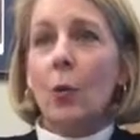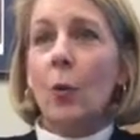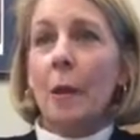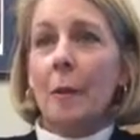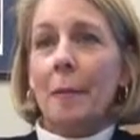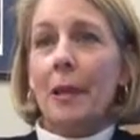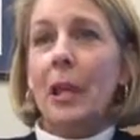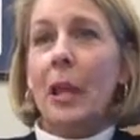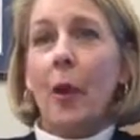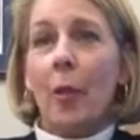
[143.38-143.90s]

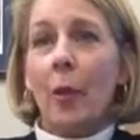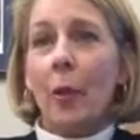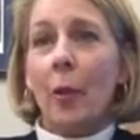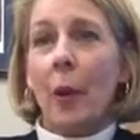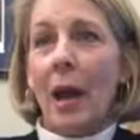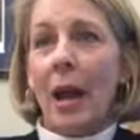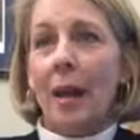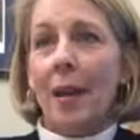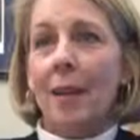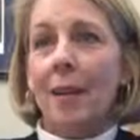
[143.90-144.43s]
Women on the
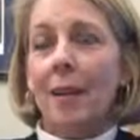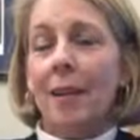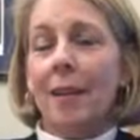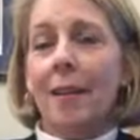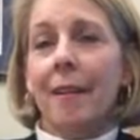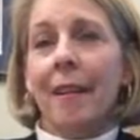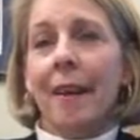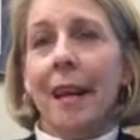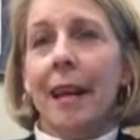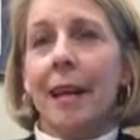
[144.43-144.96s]
Way,
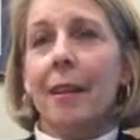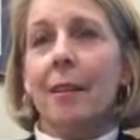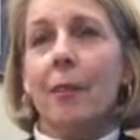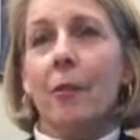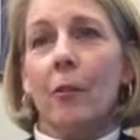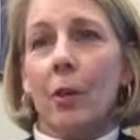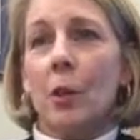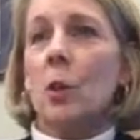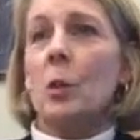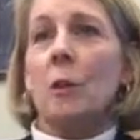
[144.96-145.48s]
and the
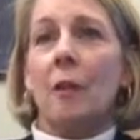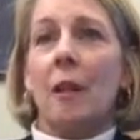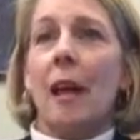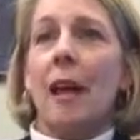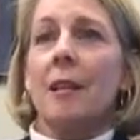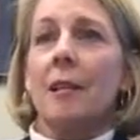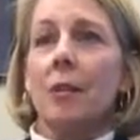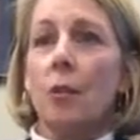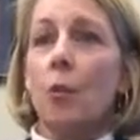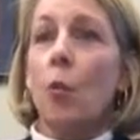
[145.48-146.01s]
first
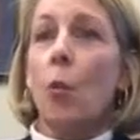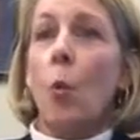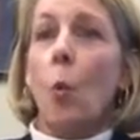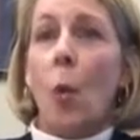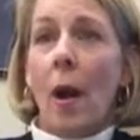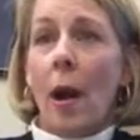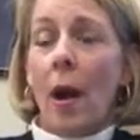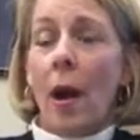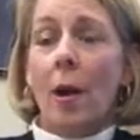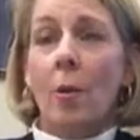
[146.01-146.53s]
class of
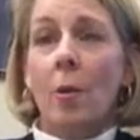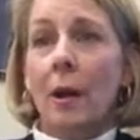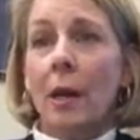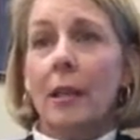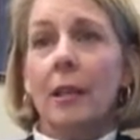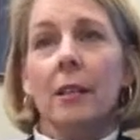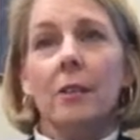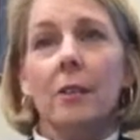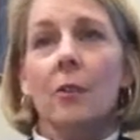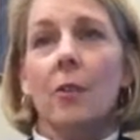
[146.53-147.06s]
WOW,
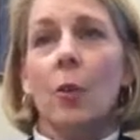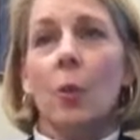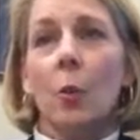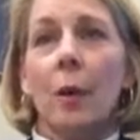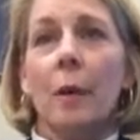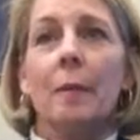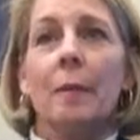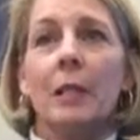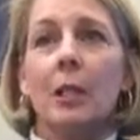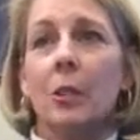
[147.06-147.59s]
and it's for
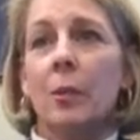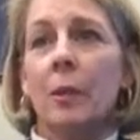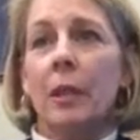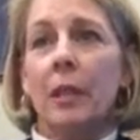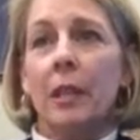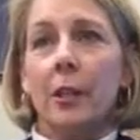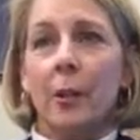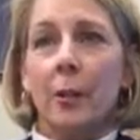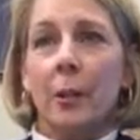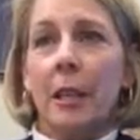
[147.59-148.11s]
women
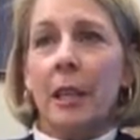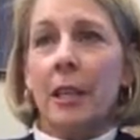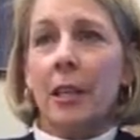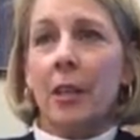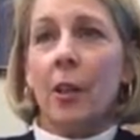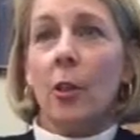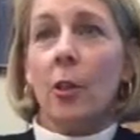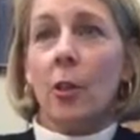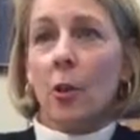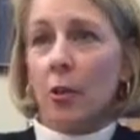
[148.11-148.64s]
23
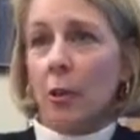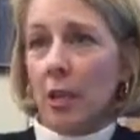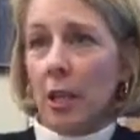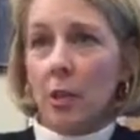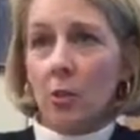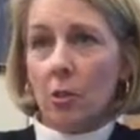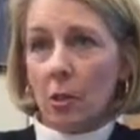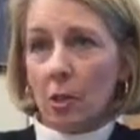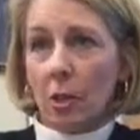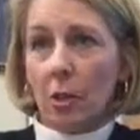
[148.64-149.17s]
to 30
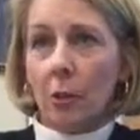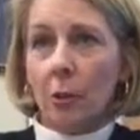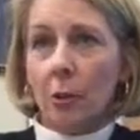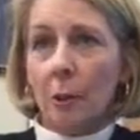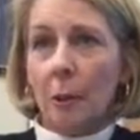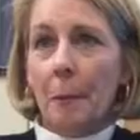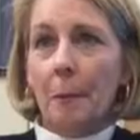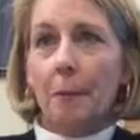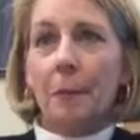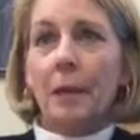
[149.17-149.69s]
years
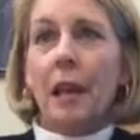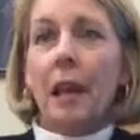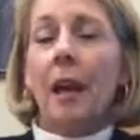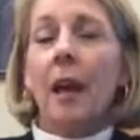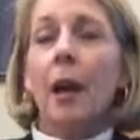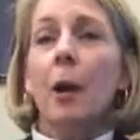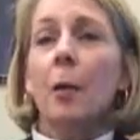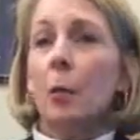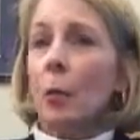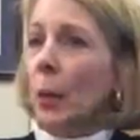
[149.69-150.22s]
old.
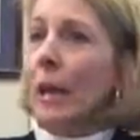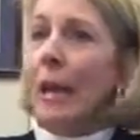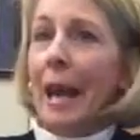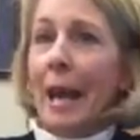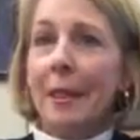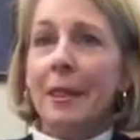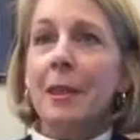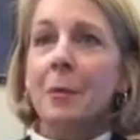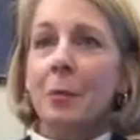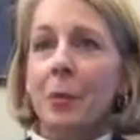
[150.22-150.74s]
We
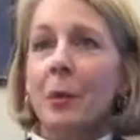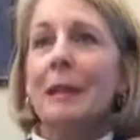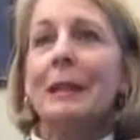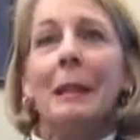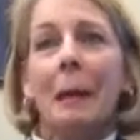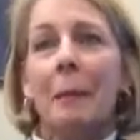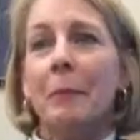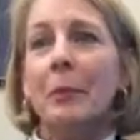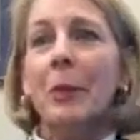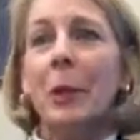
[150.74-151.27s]
had them read
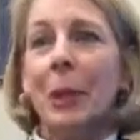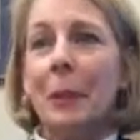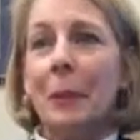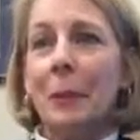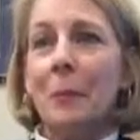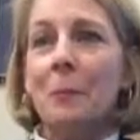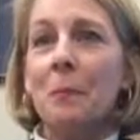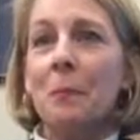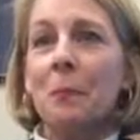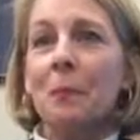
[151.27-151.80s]
that
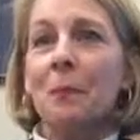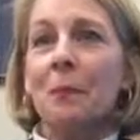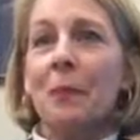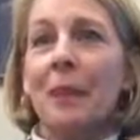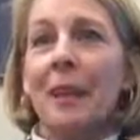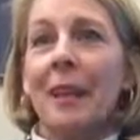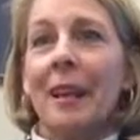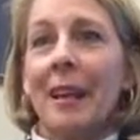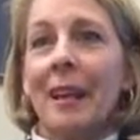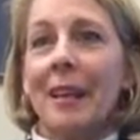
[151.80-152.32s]
book.
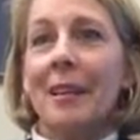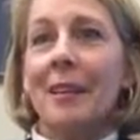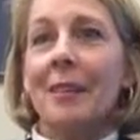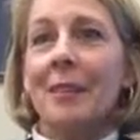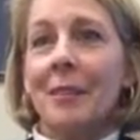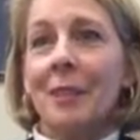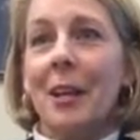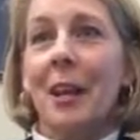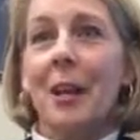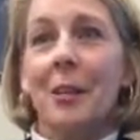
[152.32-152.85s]

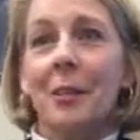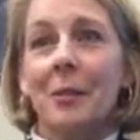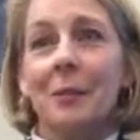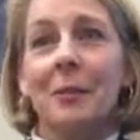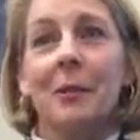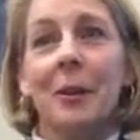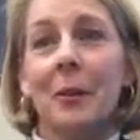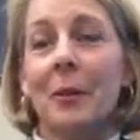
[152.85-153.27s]
And so